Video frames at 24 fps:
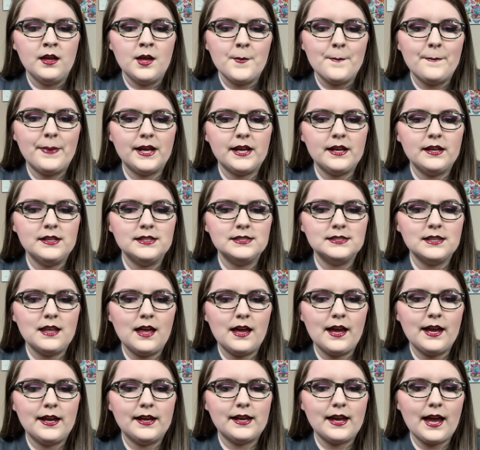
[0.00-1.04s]
Because
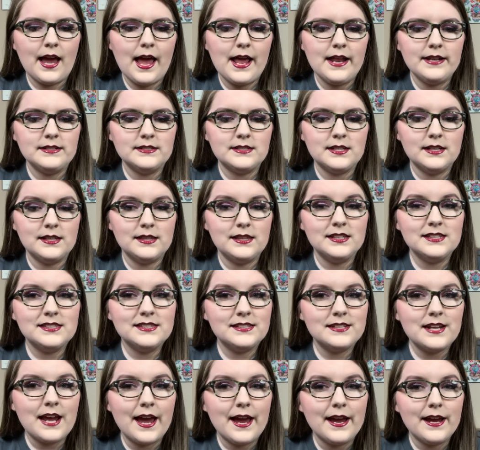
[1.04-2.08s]
like, and to this
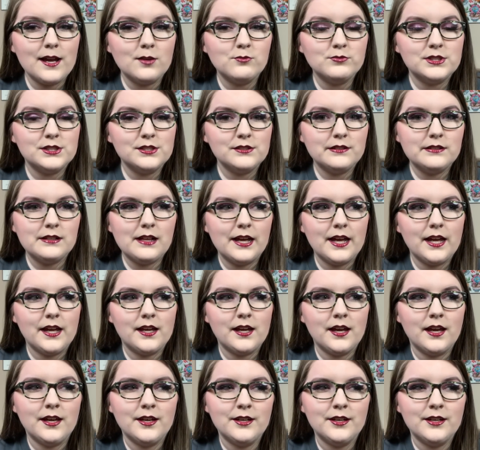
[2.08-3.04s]
day, I'm still like,